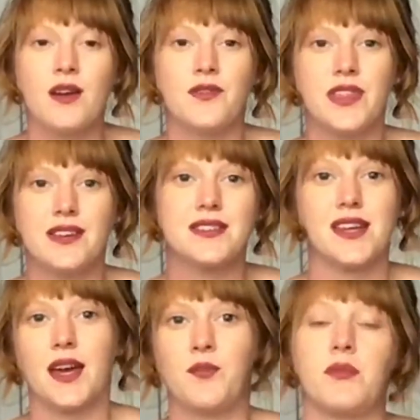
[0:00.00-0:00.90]
For this,
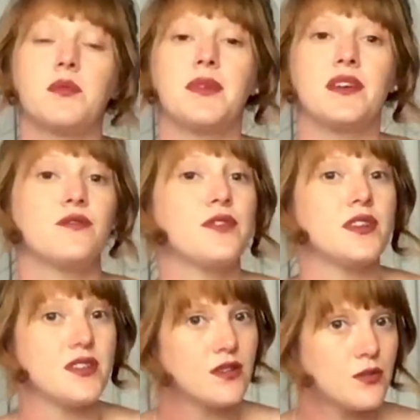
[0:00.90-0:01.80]
I probably can fit
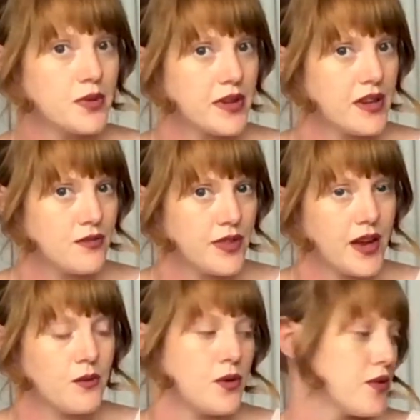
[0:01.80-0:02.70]
Jungle Book in for
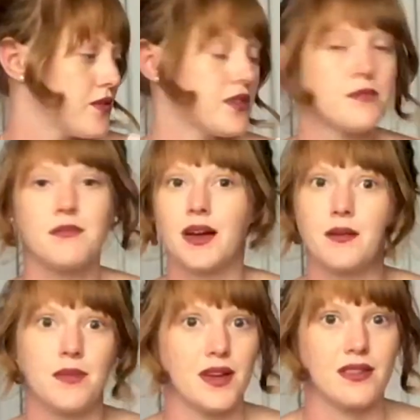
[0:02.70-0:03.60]
that one. There
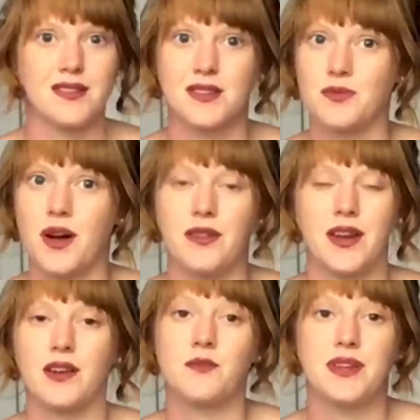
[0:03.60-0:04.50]
might be others as well that
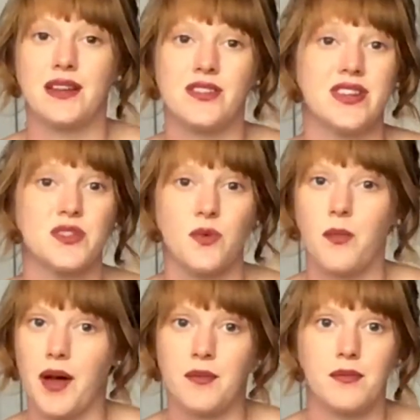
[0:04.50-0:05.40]
I could potentially swap
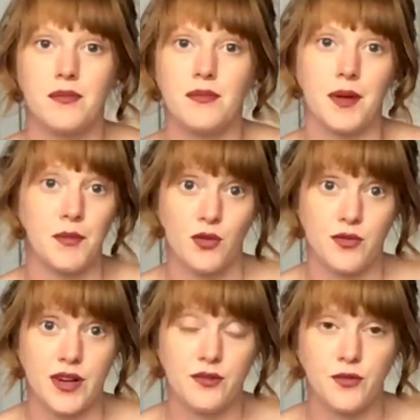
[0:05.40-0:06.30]
out my mood
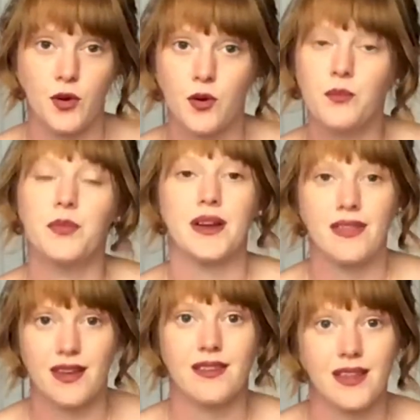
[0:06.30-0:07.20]
read for, but I
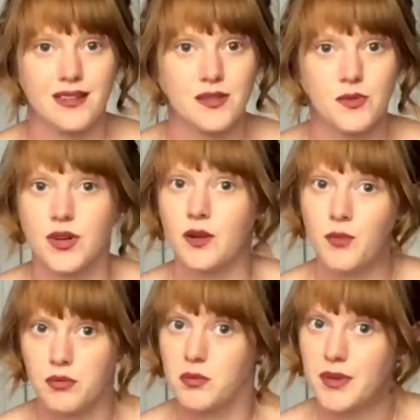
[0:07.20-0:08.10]
think that's the one I'll
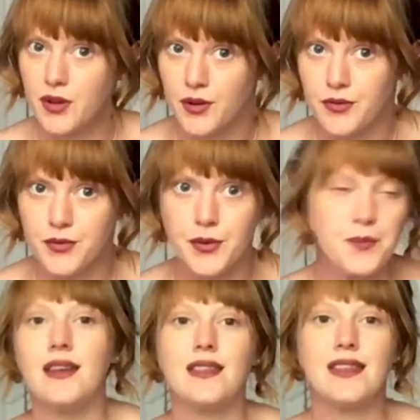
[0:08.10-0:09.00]
probably go for.
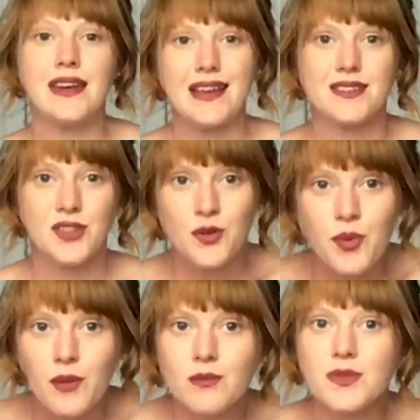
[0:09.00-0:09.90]
The next two
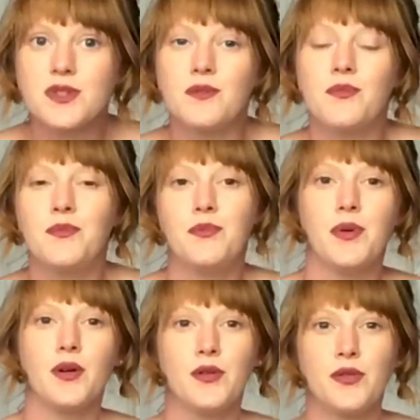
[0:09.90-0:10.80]
prompts,
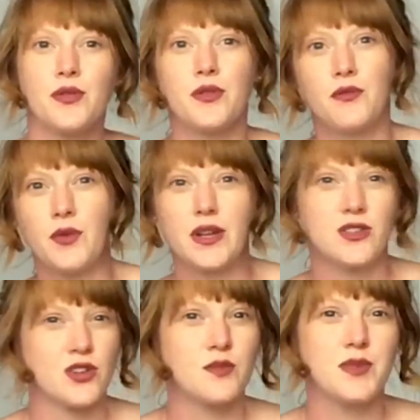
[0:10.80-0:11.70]
both of which
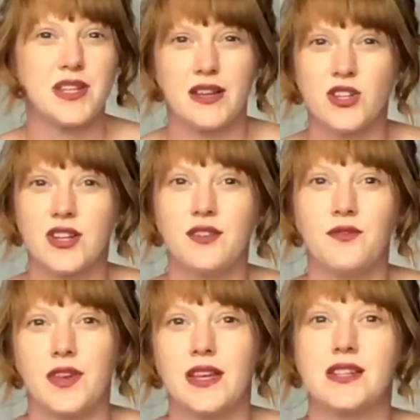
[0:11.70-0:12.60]
could potentially
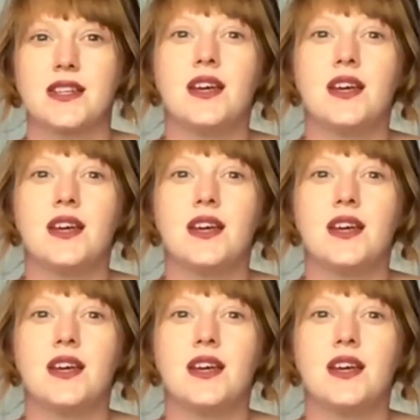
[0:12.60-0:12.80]
fit